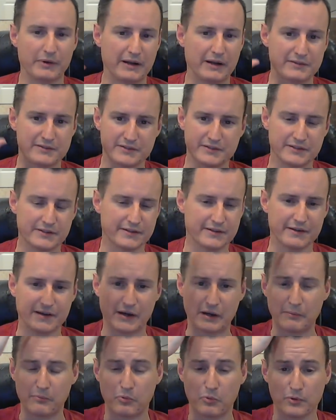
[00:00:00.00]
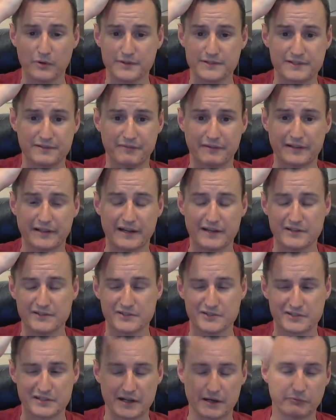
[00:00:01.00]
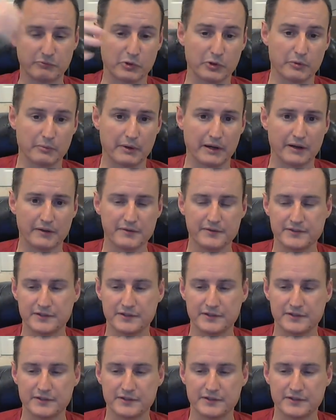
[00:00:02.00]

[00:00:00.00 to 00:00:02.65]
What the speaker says: went out to the airport and stuff like that, and just kind of rode around.